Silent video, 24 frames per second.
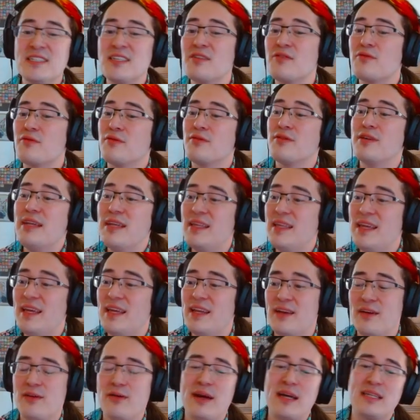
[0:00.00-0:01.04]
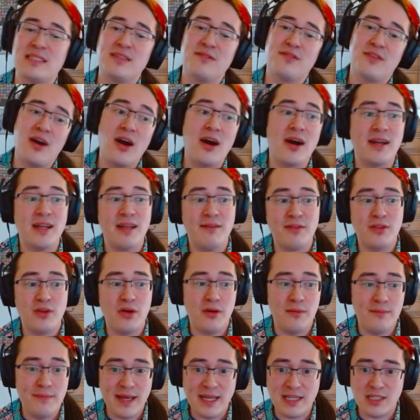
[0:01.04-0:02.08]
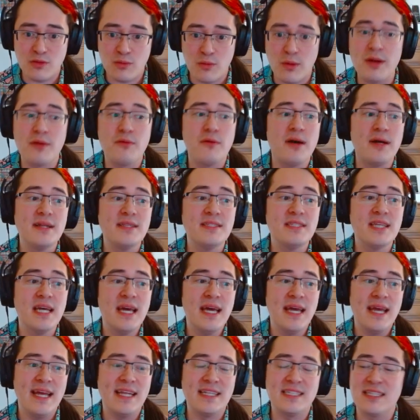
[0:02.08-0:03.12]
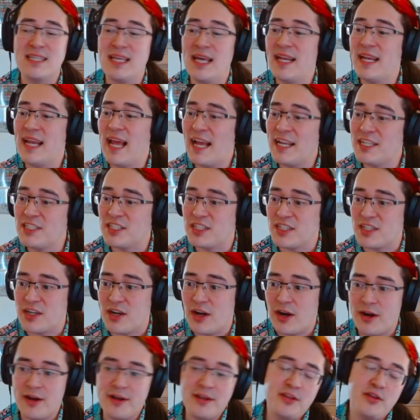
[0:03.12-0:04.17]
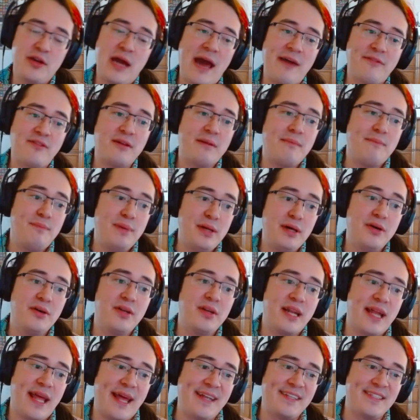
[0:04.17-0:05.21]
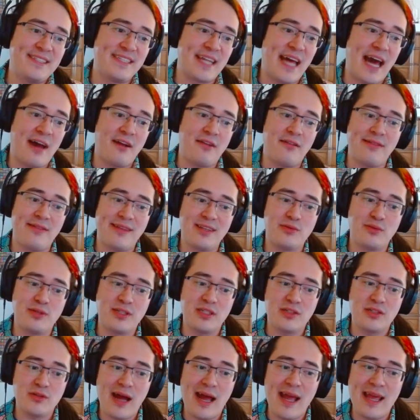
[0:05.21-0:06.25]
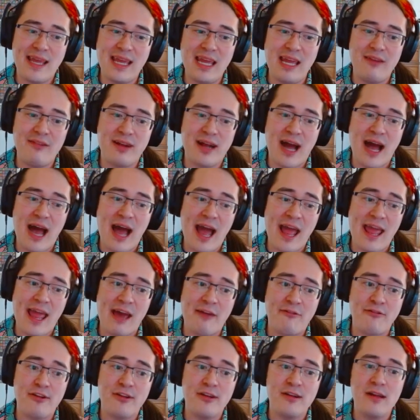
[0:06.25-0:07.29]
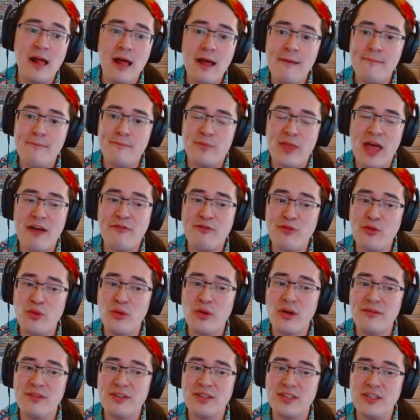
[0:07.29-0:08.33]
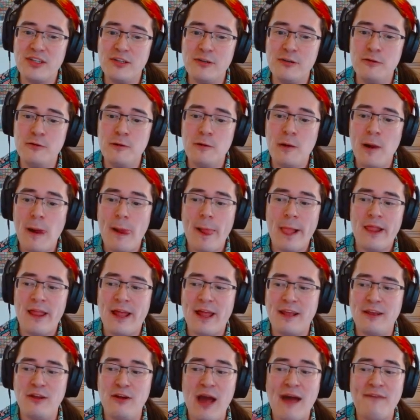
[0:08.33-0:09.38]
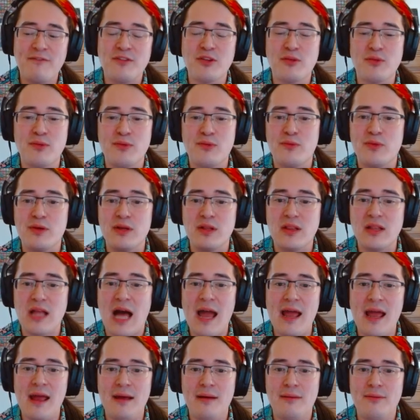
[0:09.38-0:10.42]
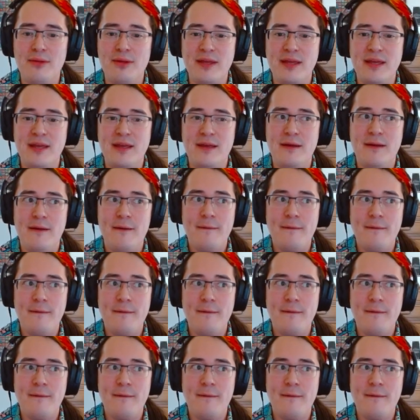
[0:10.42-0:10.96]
really an aggressive card, even though it makes 1/1s. It's an engine card. You have to build an engine out of this, which is why I gave it a high effort. That floor of a 2, like, you have to reliably,